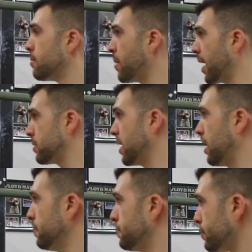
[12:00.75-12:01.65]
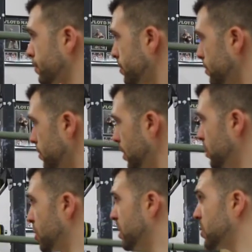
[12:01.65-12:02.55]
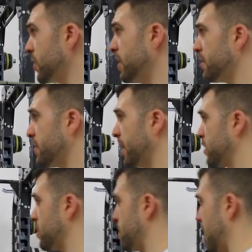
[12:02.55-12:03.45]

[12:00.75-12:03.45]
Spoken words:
Back down. So you can see the effect of this